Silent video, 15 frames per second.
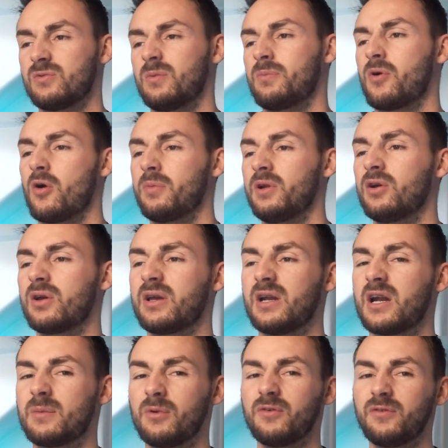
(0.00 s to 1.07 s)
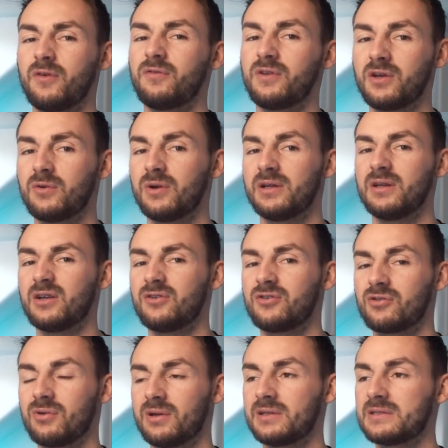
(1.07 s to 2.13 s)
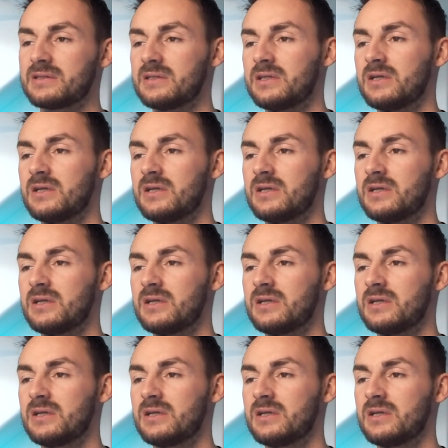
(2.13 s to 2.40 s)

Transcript: we're probably looking at about 50 quid, 100 quid.